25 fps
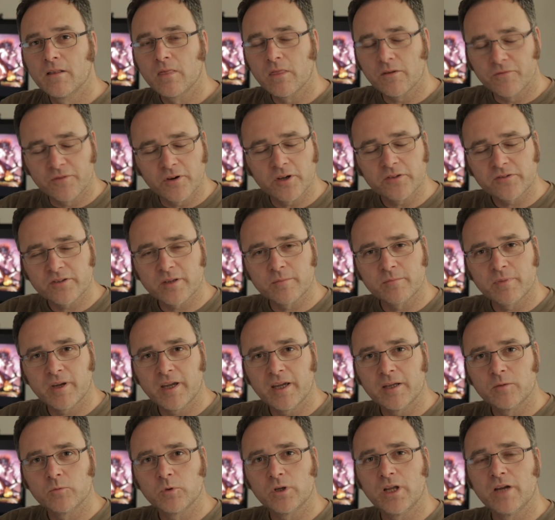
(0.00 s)
The first
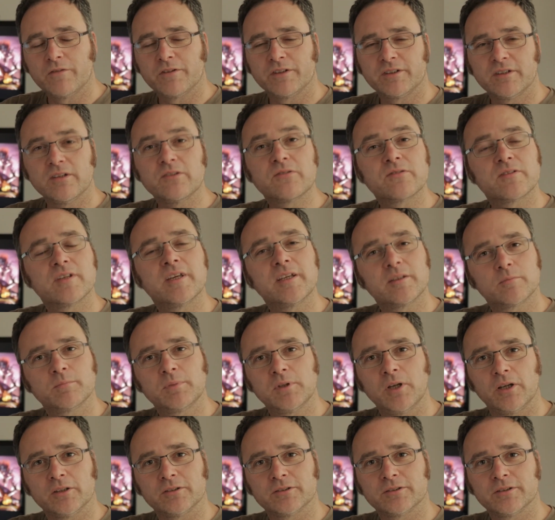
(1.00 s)
campaign will have a distinct
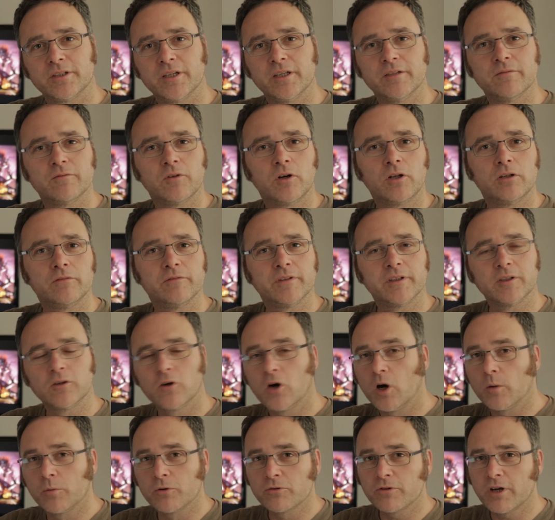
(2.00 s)
plot involving
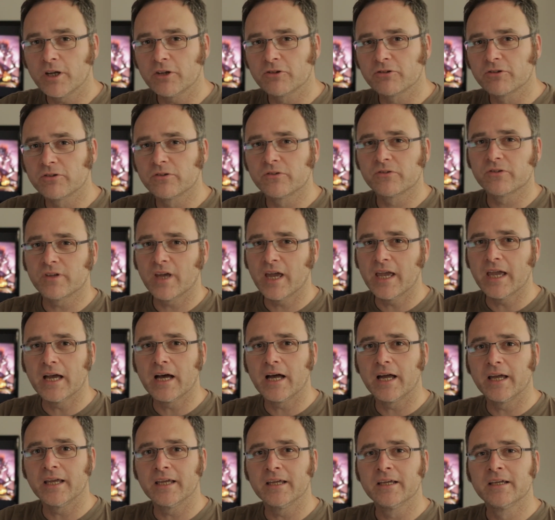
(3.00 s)
corporations,
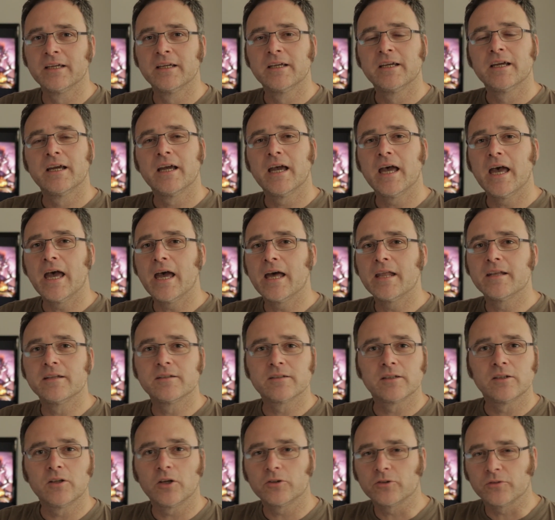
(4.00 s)
AI,
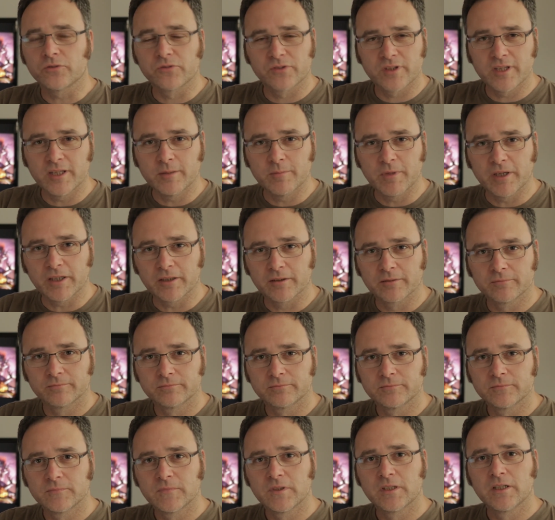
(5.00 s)
and a lot of scheming.
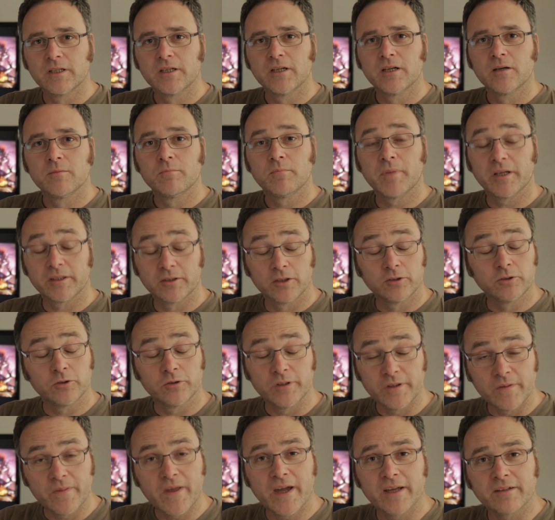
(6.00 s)
But not
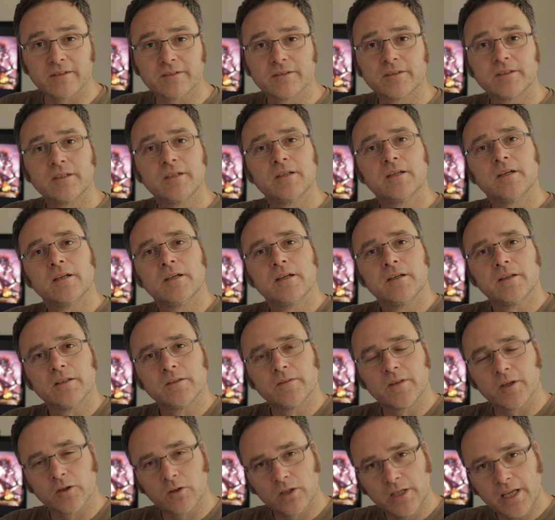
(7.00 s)
only that,
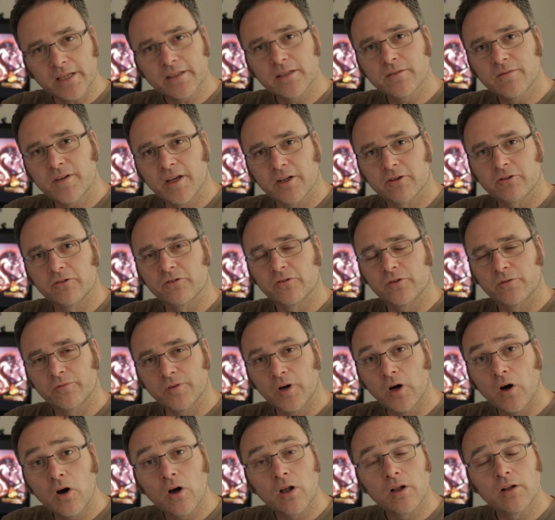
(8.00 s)
the collective actions of
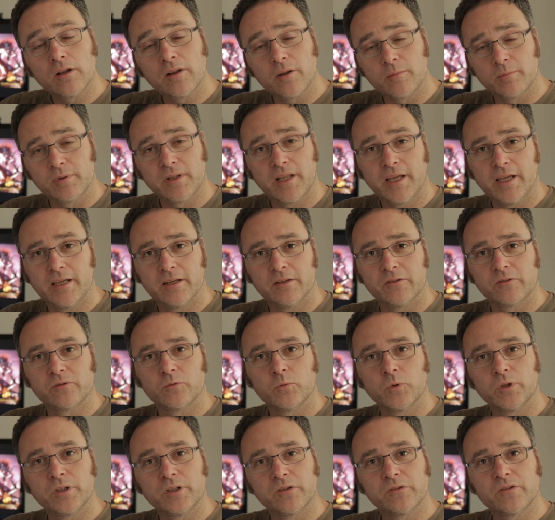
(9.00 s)
all the
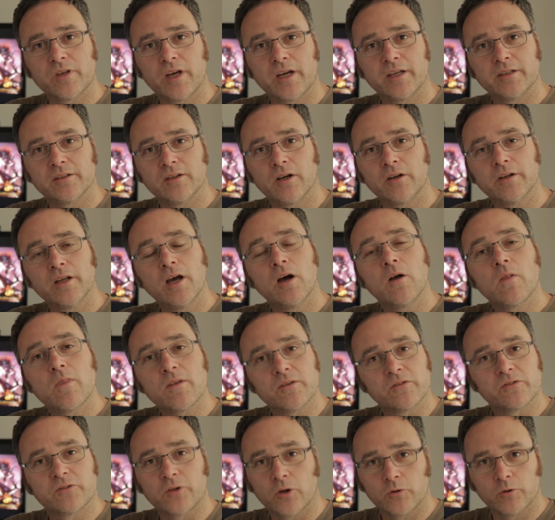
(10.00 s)
players will decide on how
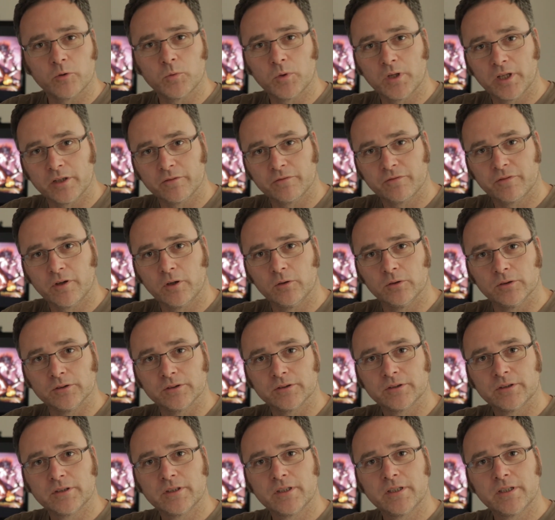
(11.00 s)
this story will unfold.